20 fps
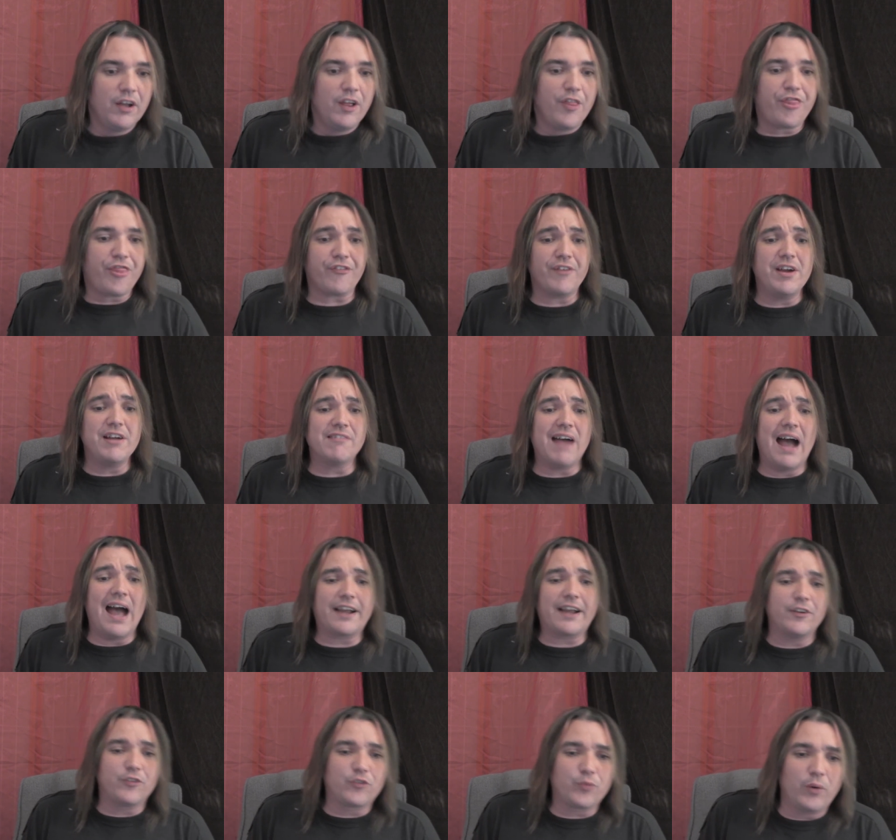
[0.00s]
3
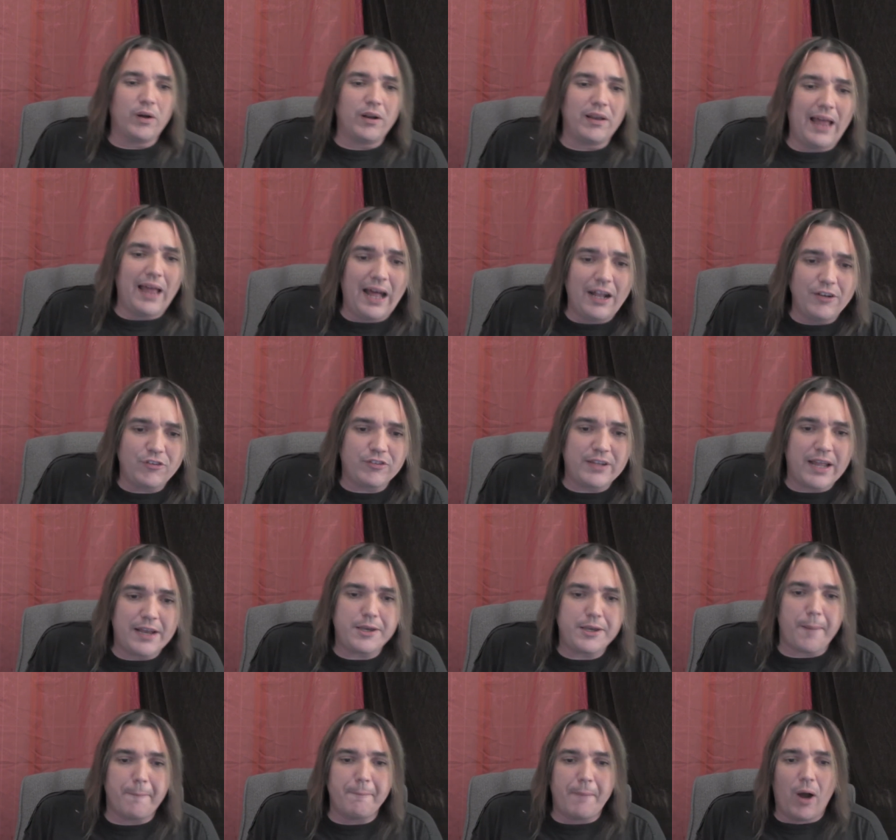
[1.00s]
rockets were launched
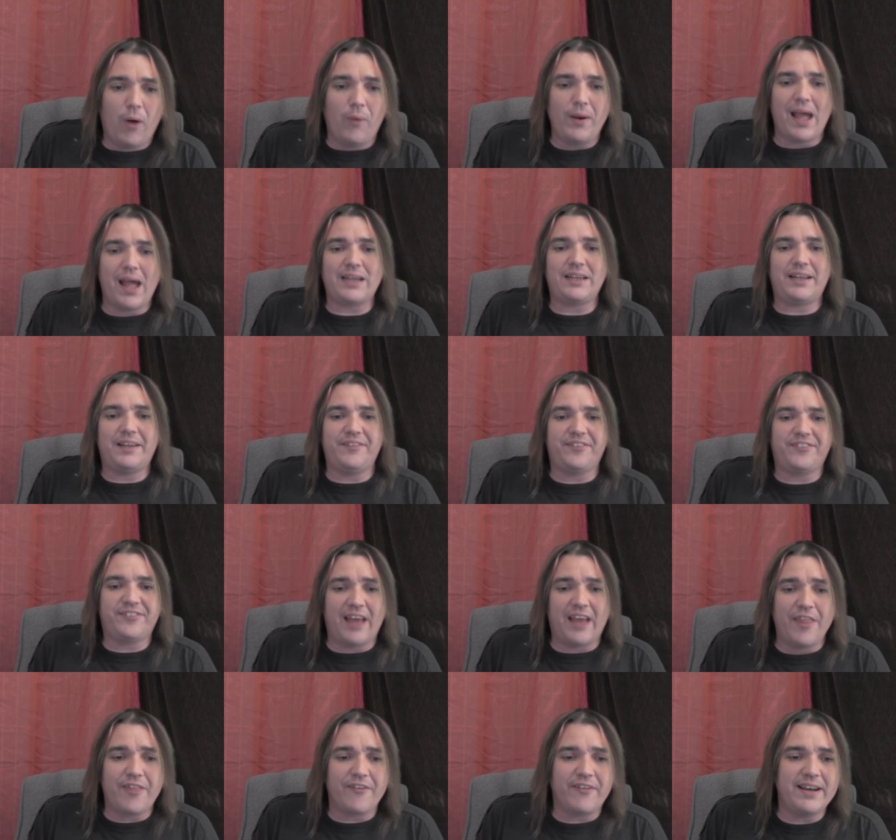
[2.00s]
at Dimona in
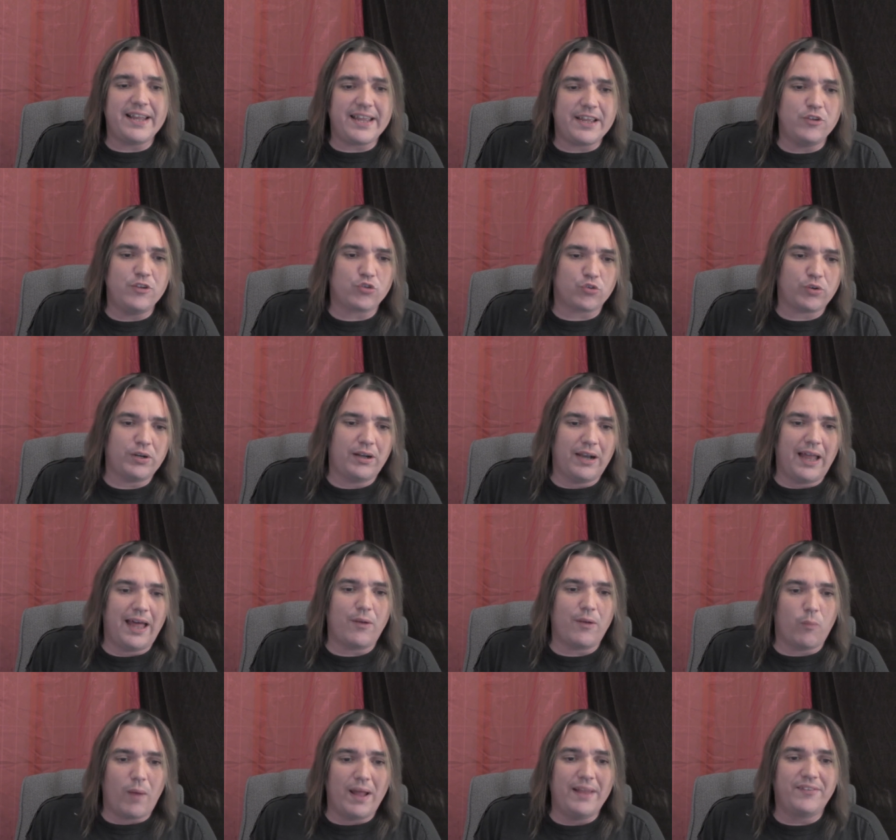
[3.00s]
southern Israel
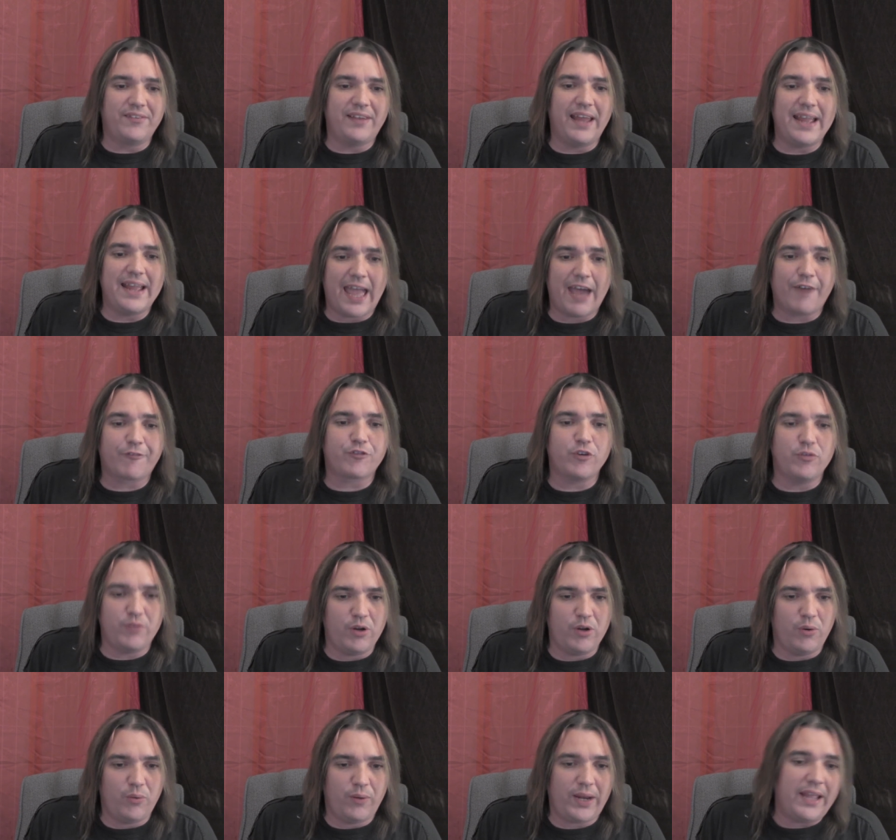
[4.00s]
on Wednesday
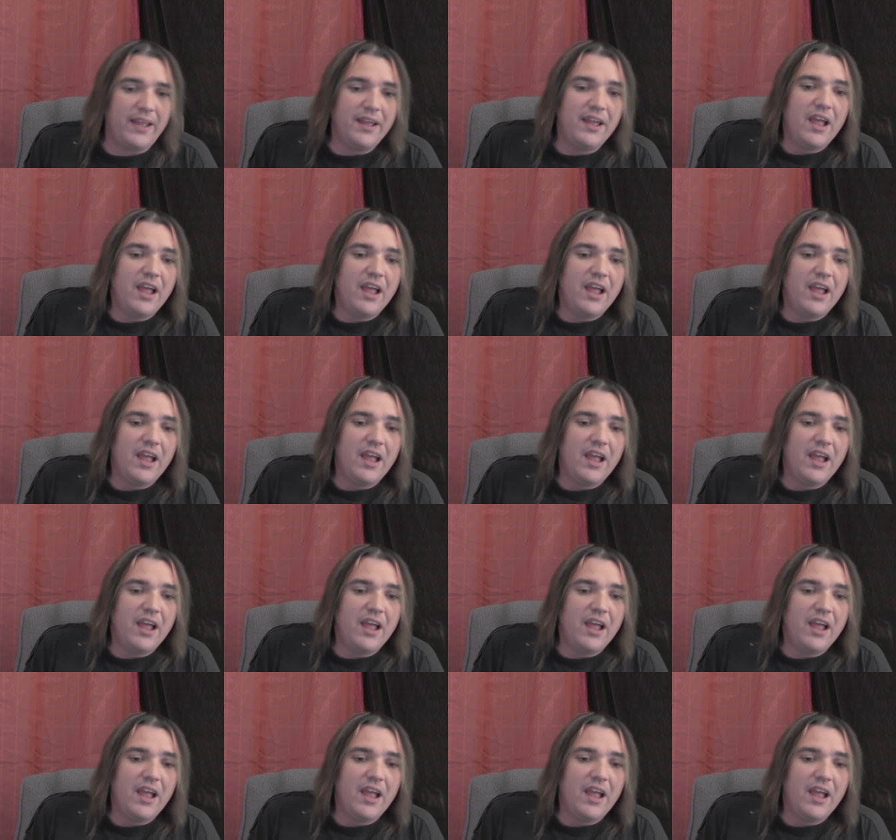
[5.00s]
afternoon.